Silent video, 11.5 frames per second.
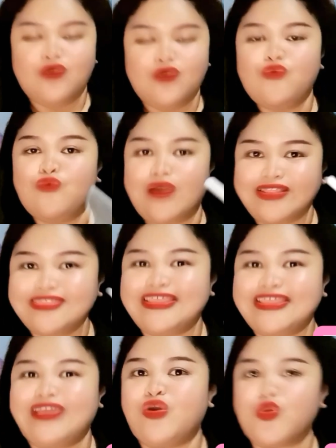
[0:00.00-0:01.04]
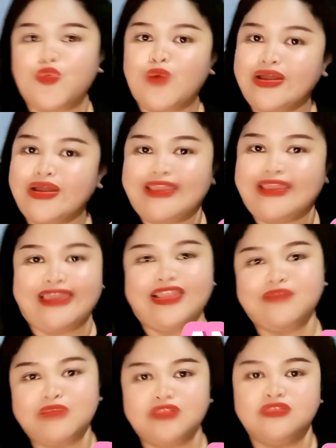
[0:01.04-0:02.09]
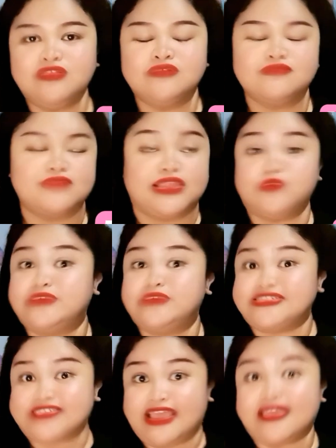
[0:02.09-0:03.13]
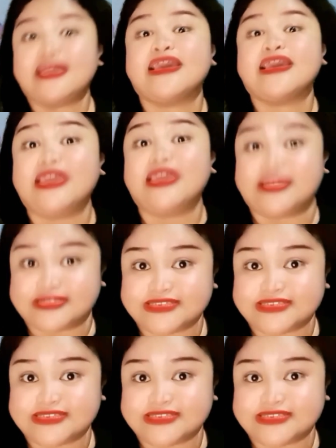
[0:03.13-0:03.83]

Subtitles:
One thing or one animal, then we say it.